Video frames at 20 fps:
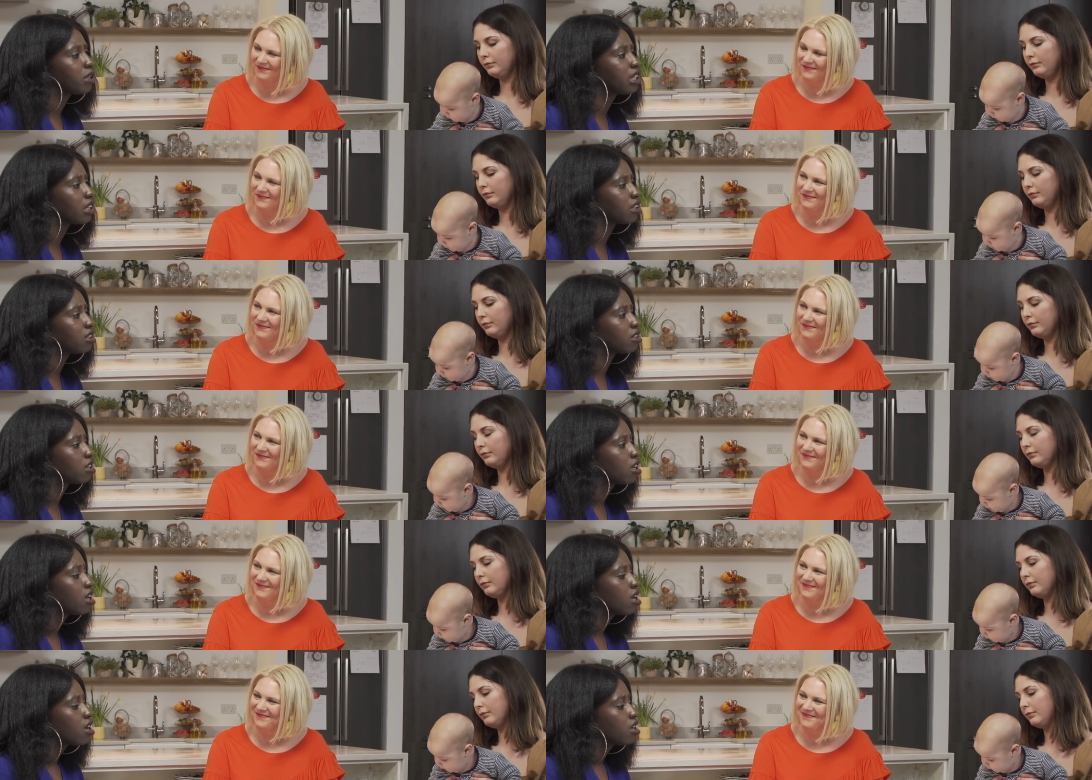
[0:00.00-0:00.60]
Speaker 1: we can,
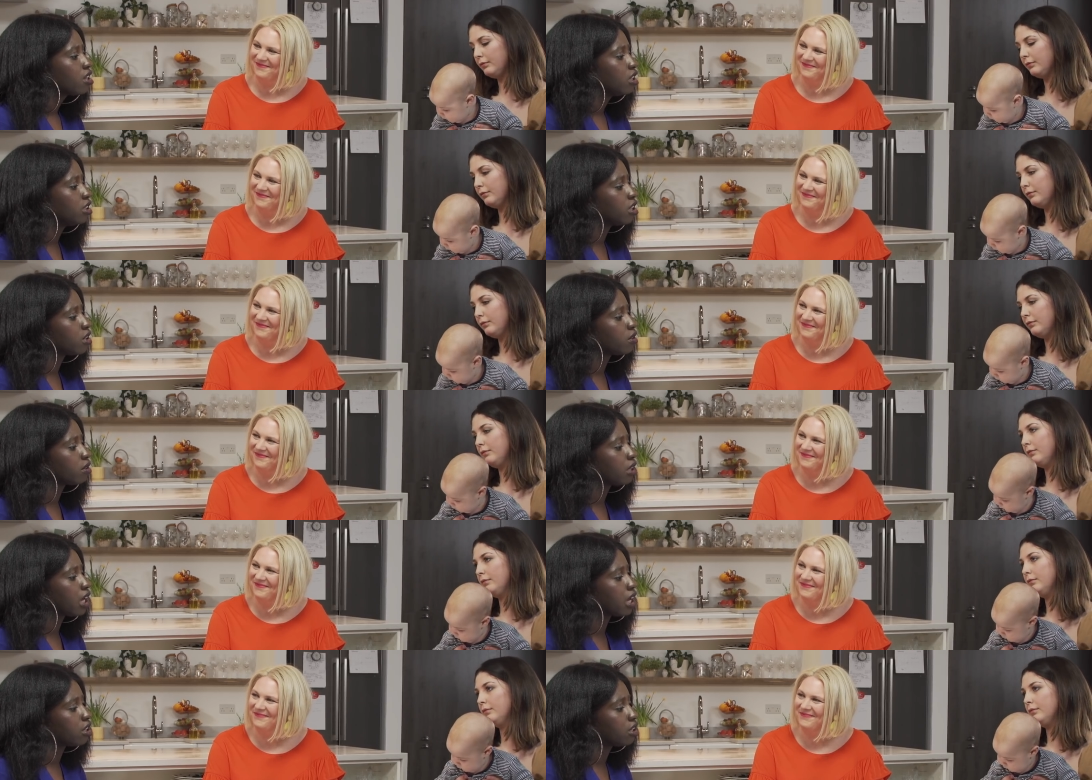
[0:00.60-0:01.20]
you know,
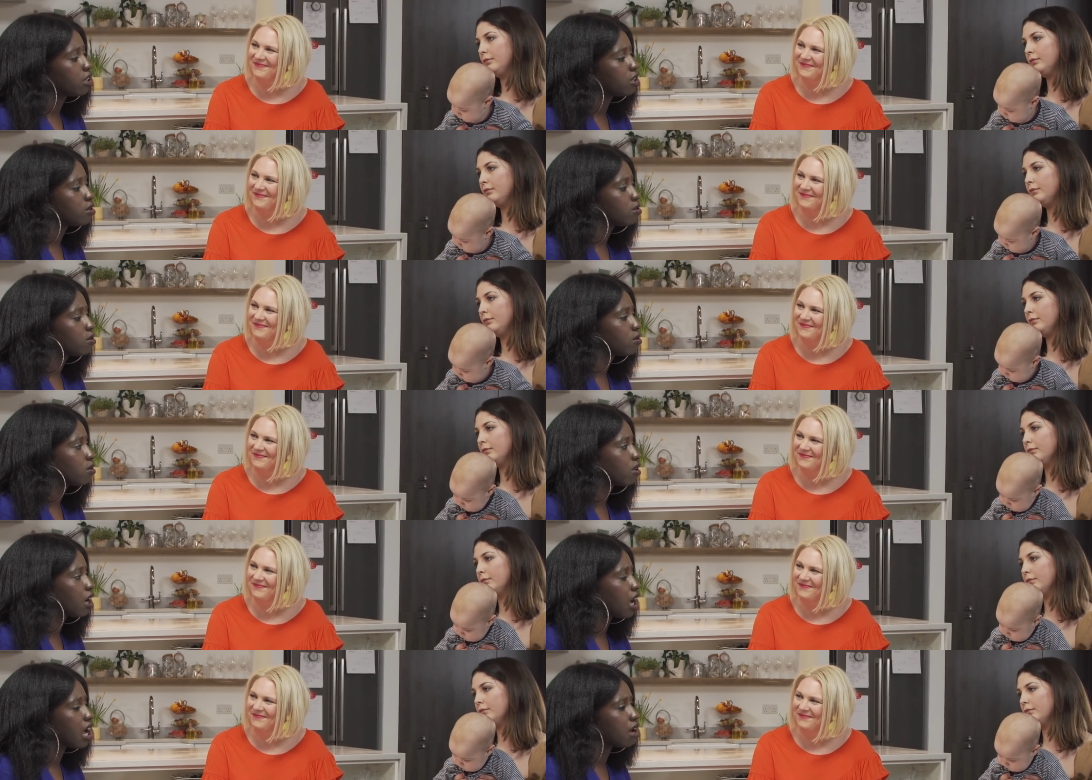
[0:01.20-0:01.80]
get
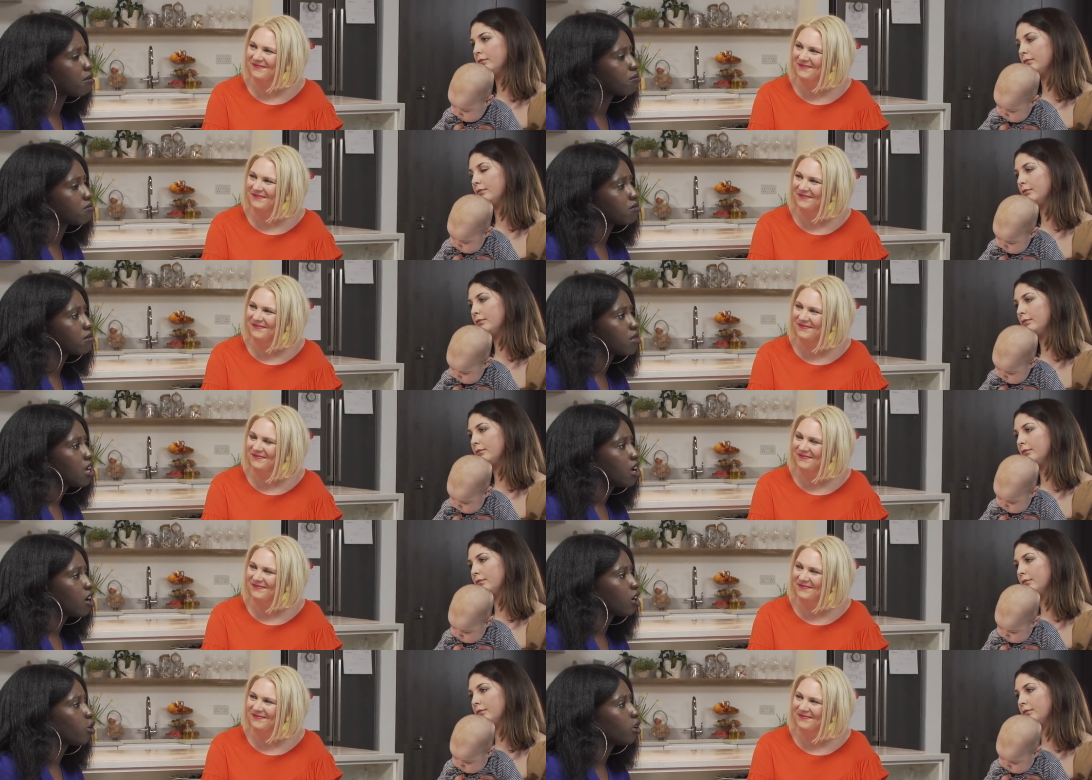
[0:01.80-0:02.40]
you
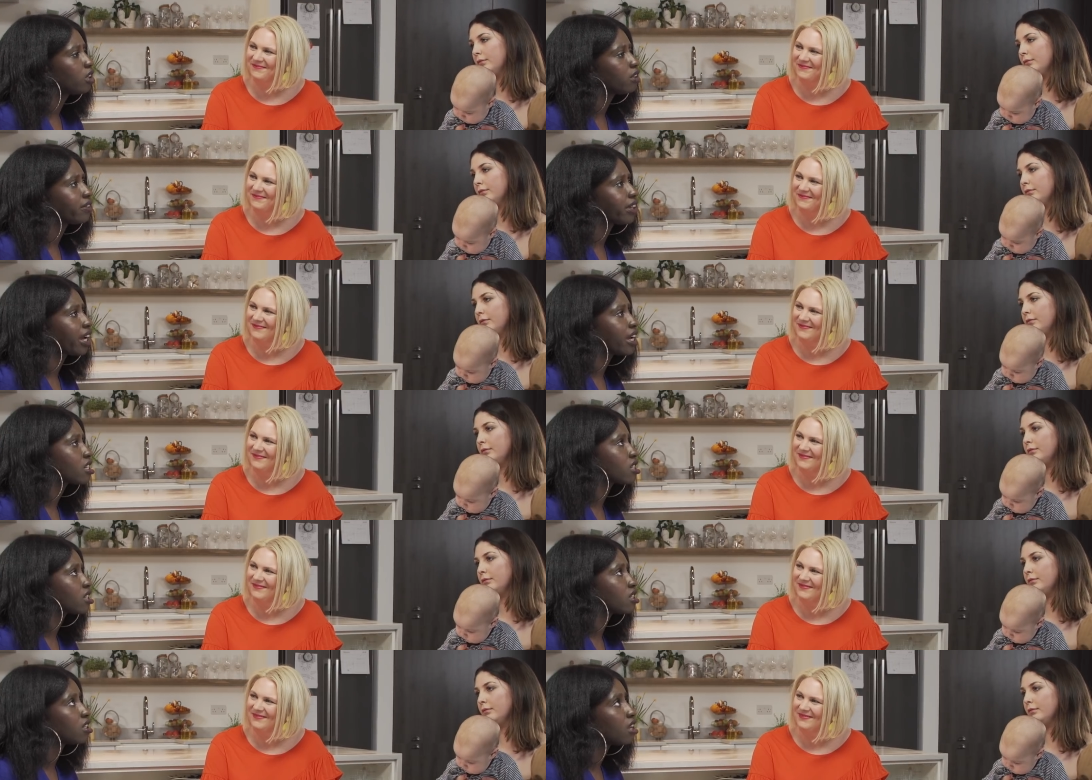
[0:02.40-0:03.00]
a
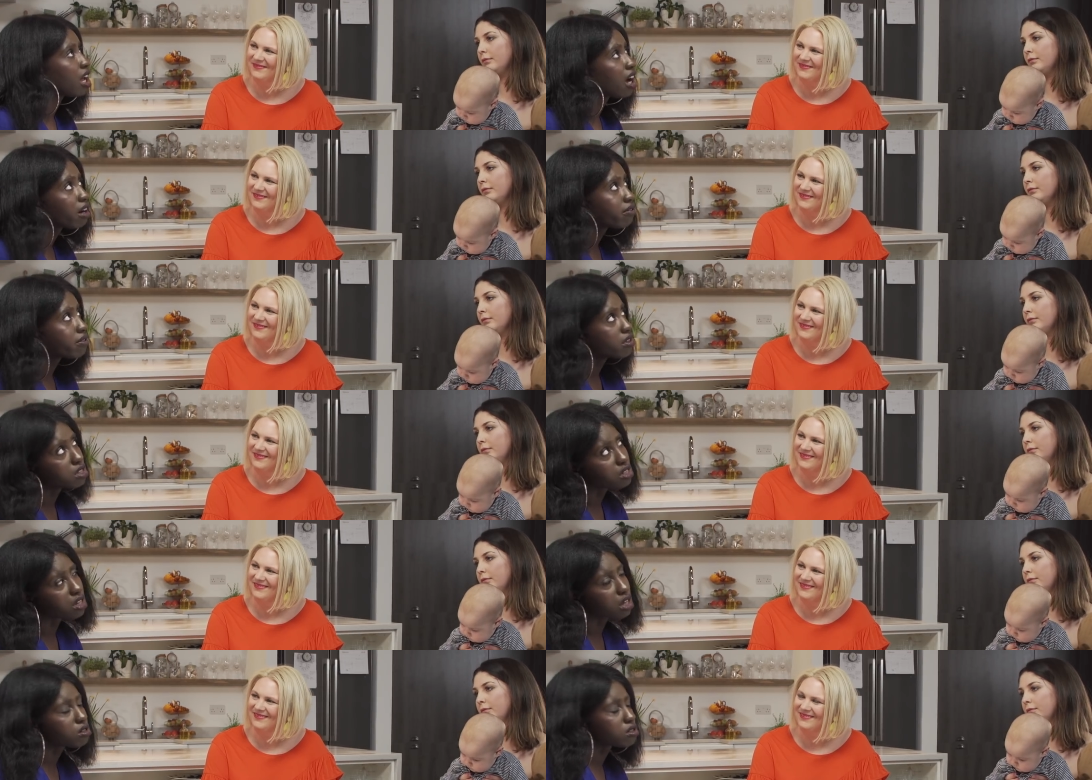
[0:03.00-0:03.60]
qualification in health and
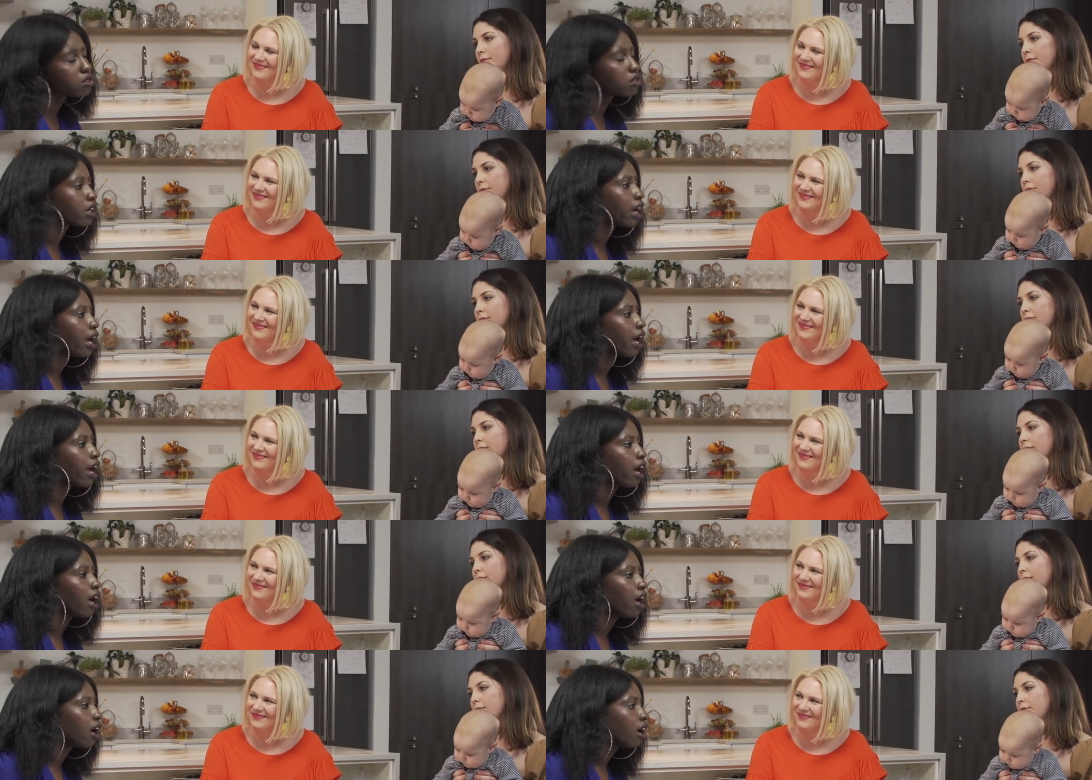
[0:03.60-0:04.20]
social
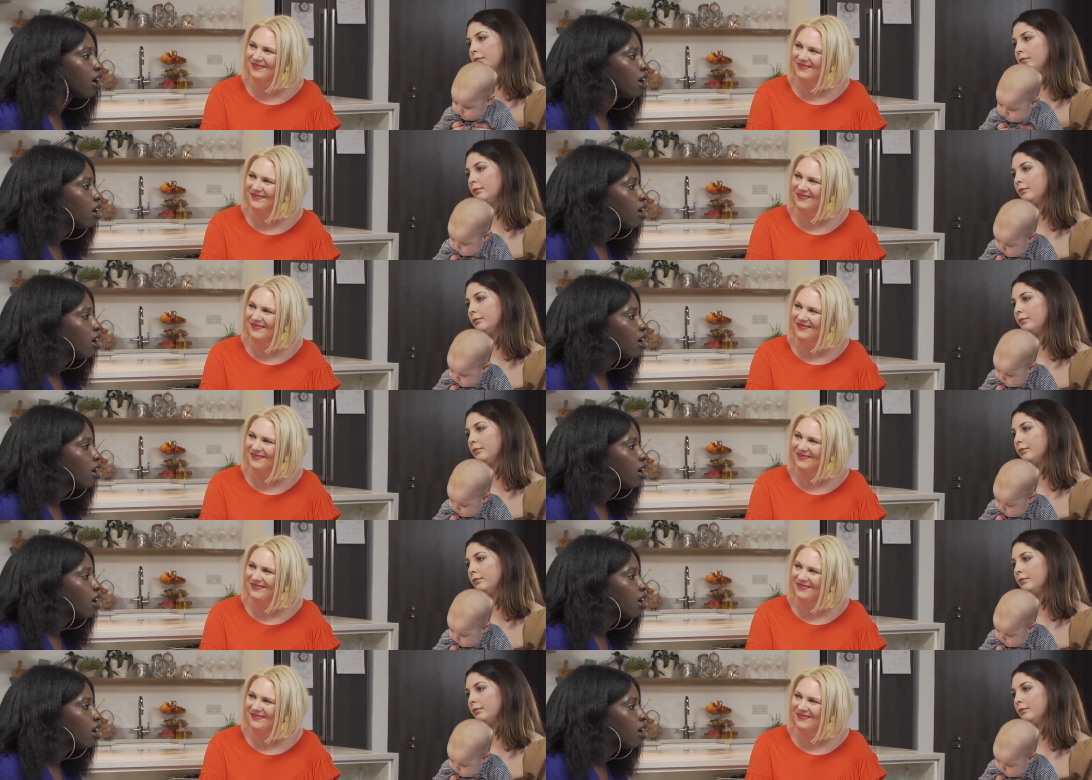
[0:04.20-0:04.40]
care,